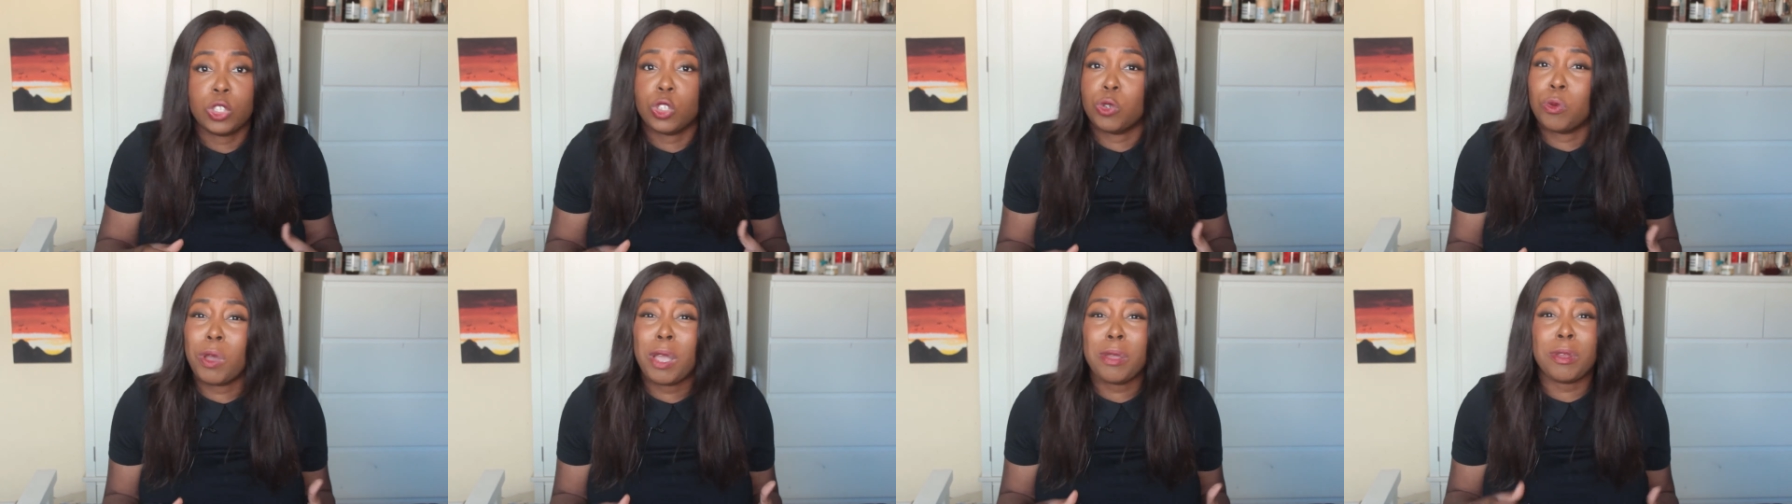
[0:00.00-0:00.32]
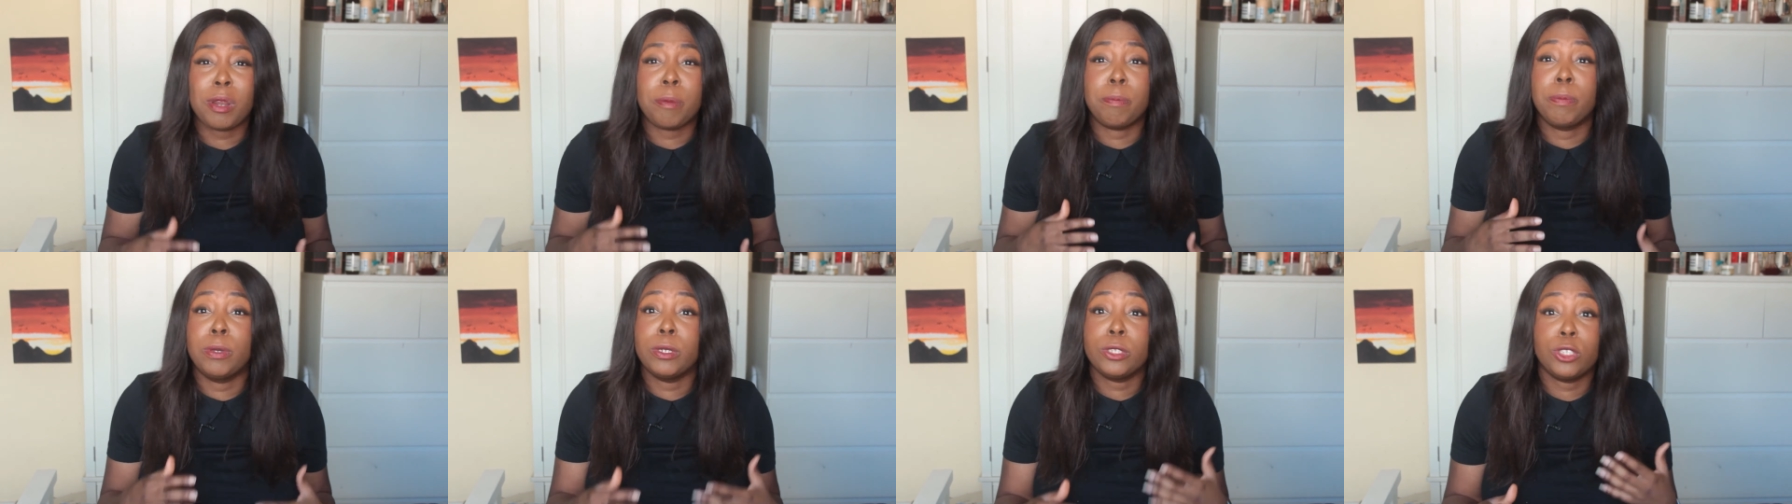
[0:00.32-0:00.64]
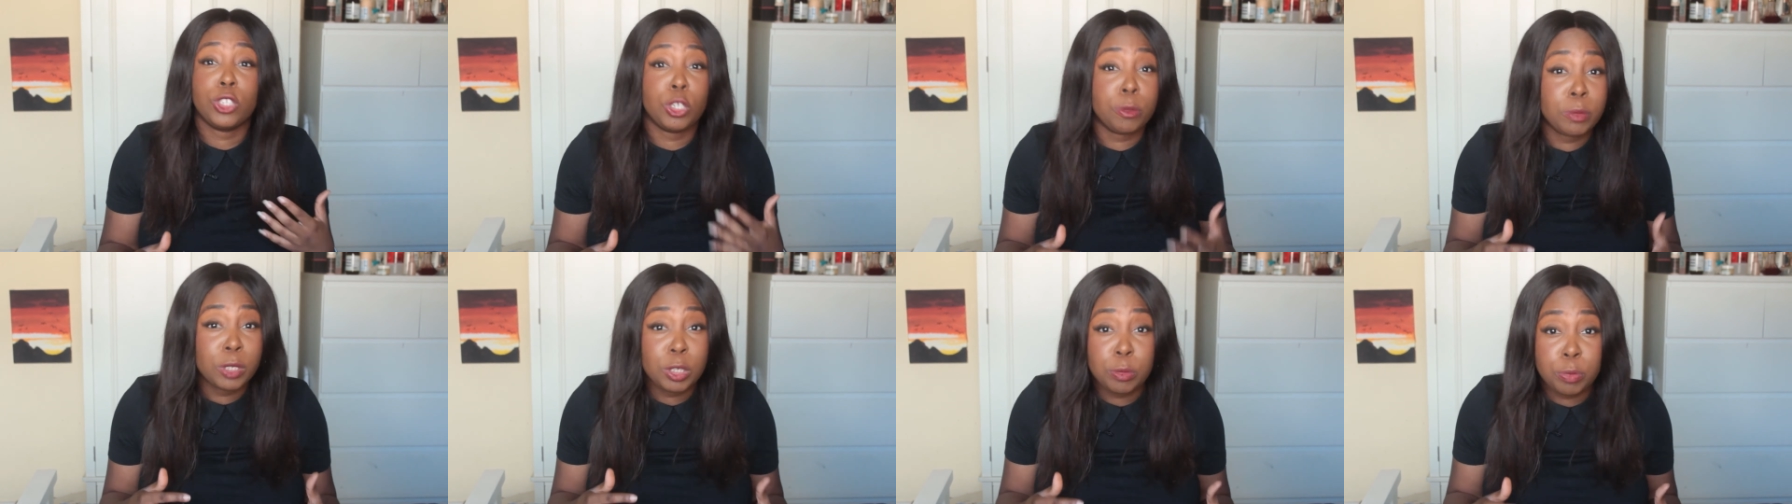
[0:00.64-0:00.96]
So why would I put
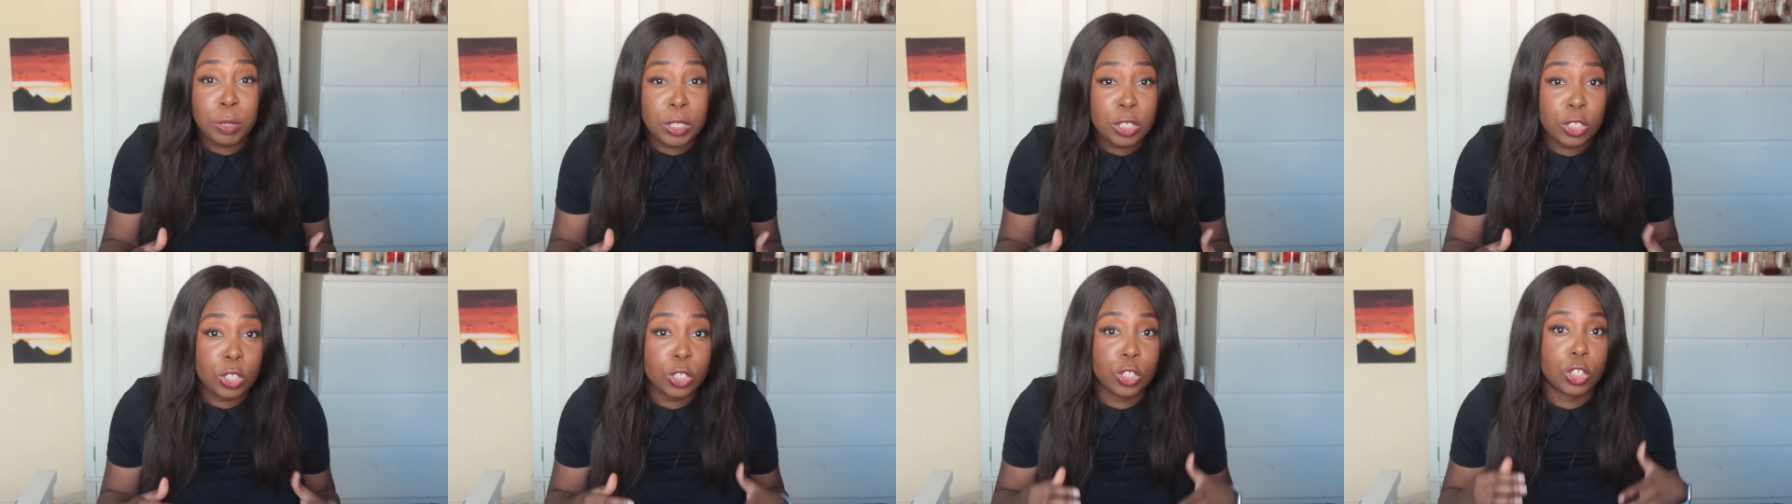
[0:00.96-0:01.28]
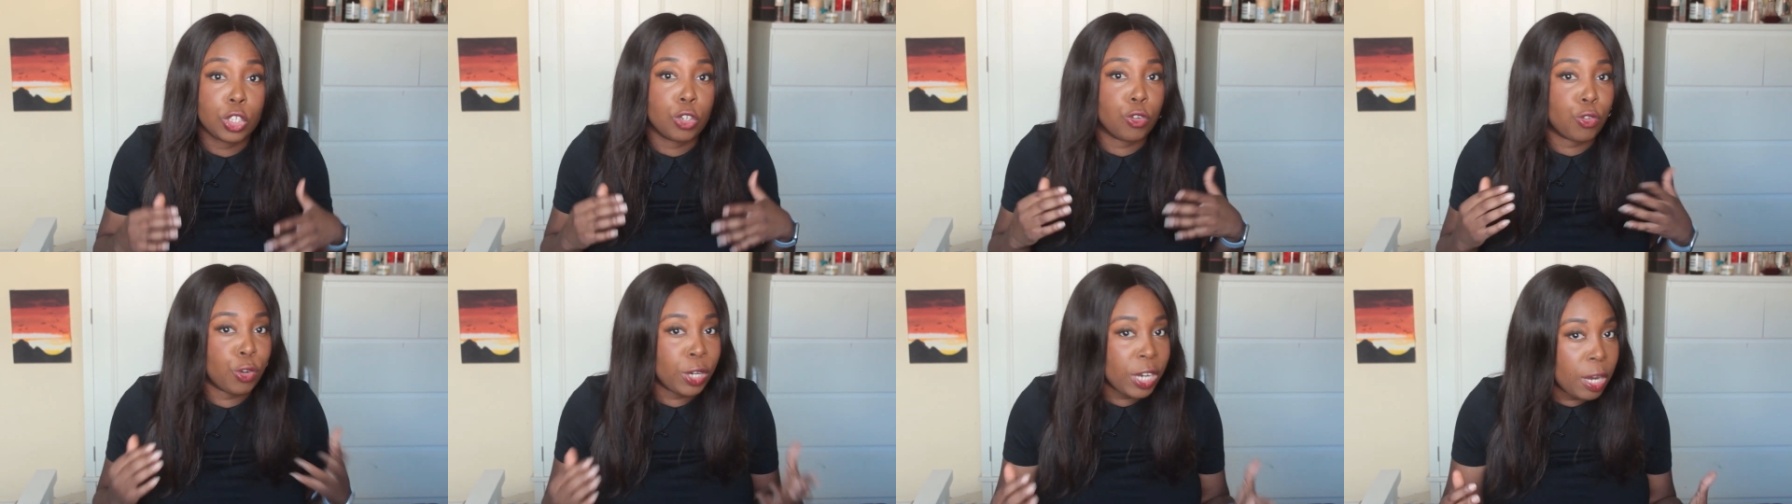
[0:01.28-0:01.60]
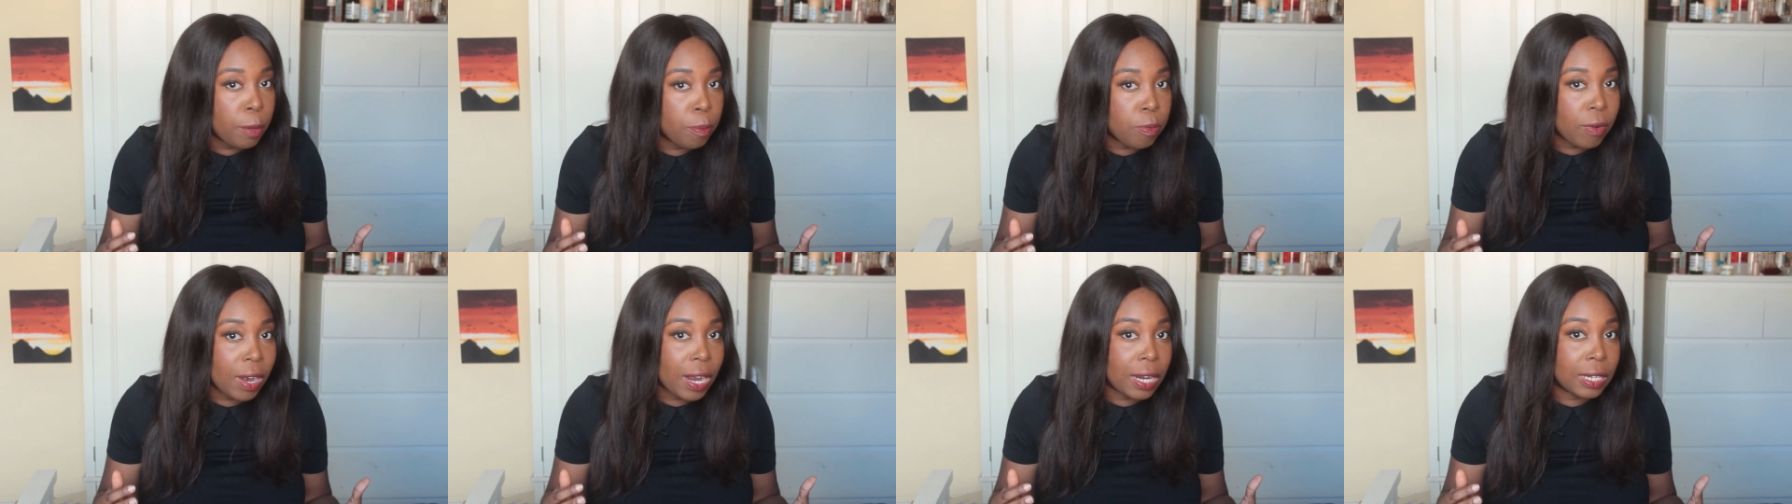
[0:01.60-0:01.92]
so much pressure to create
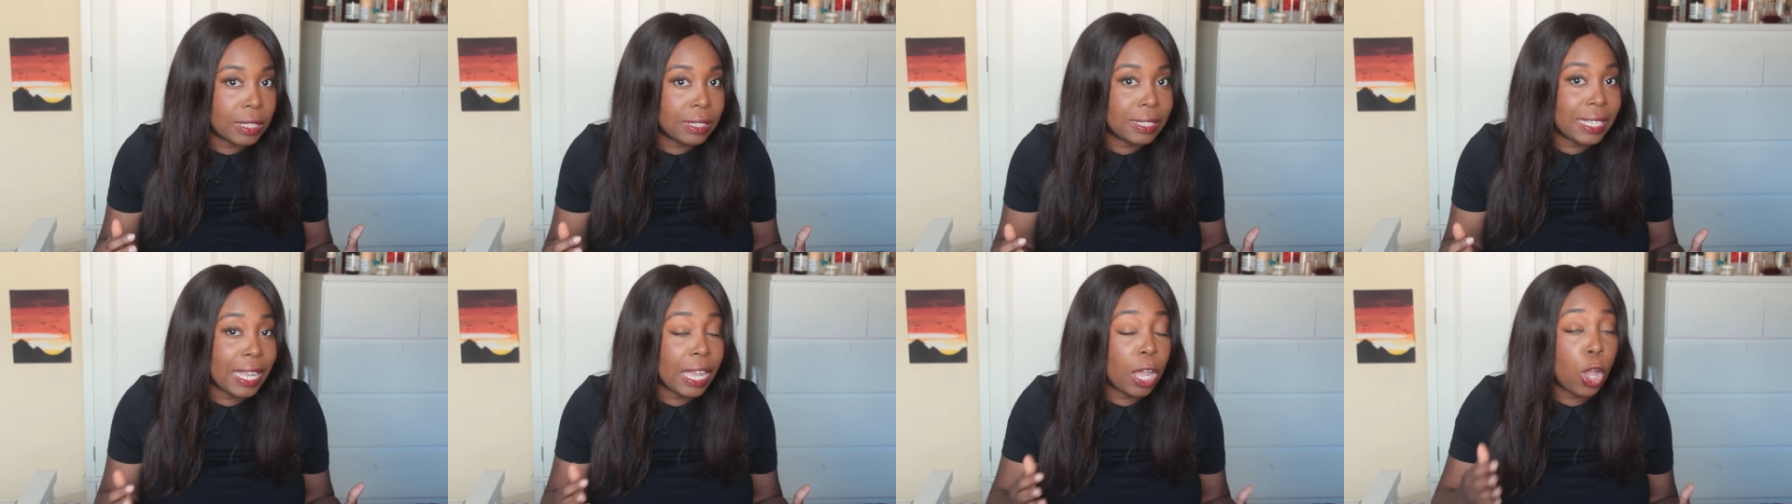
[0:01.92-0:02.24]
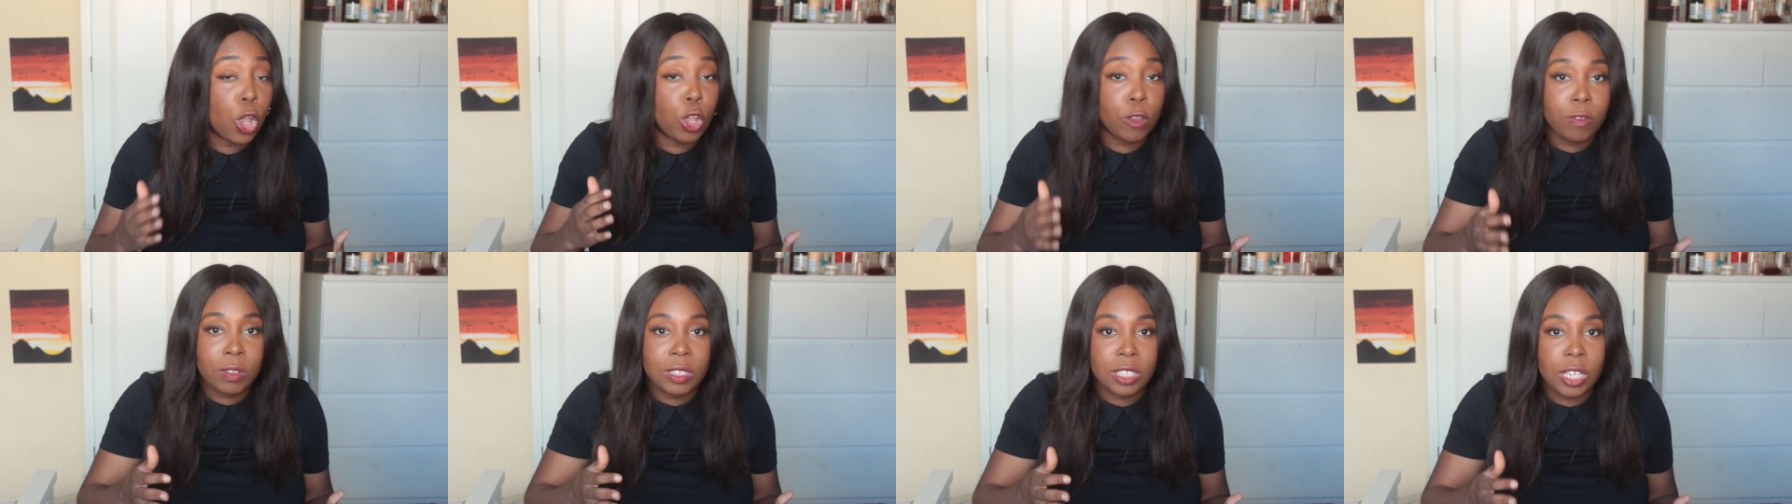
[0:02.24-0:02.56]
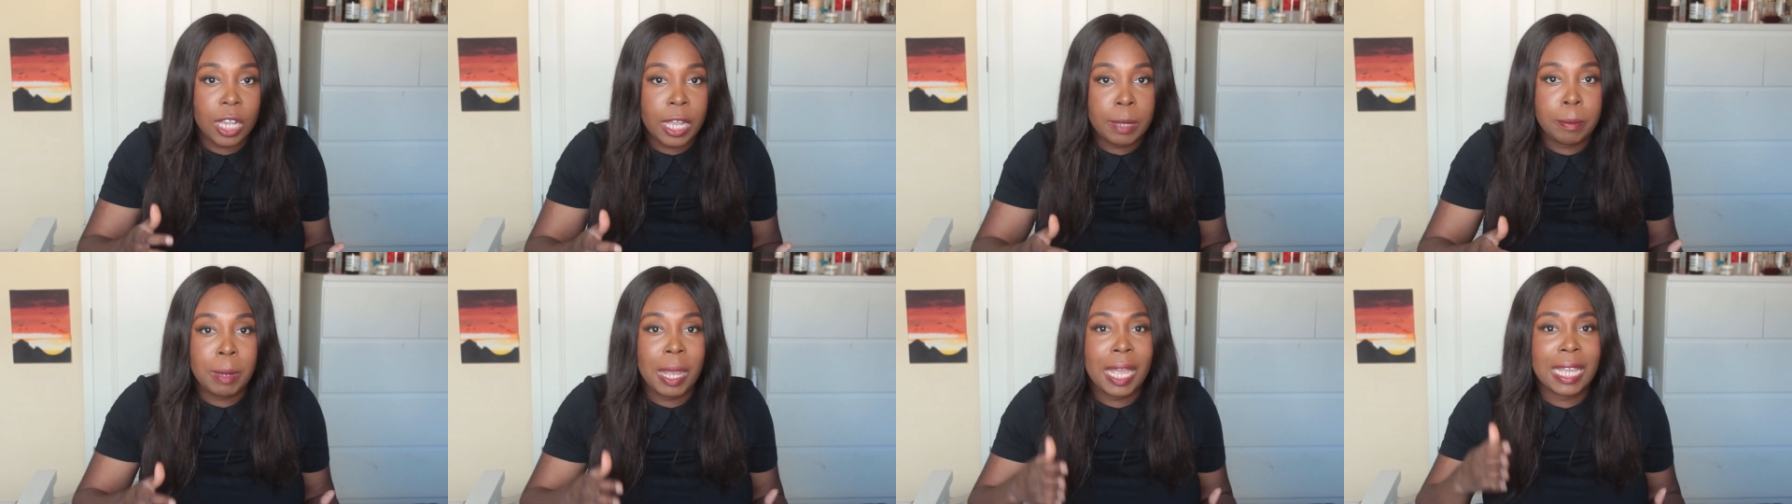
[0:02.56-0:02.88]
a brand that over time